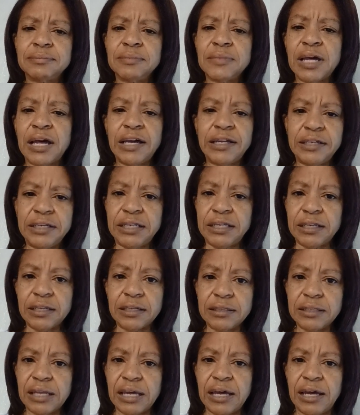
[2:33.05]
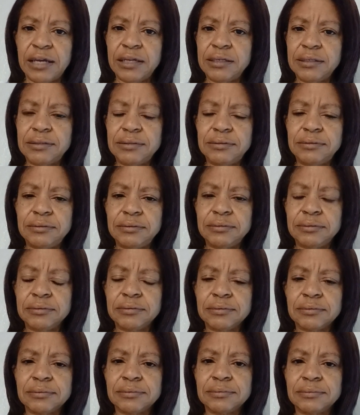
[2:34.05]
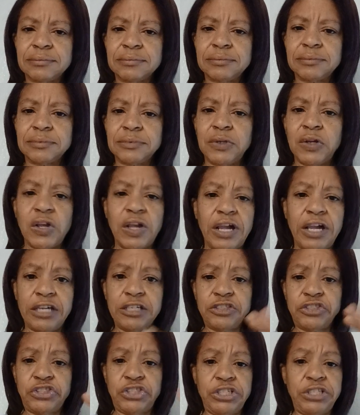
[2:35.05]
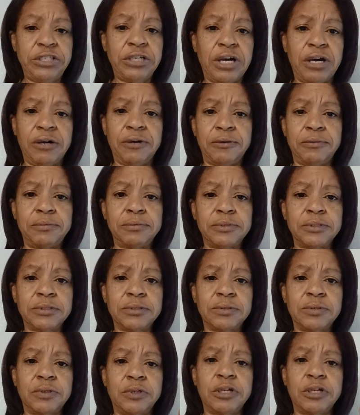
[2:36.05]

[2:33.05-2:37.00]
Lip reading: I needed that. And she knows.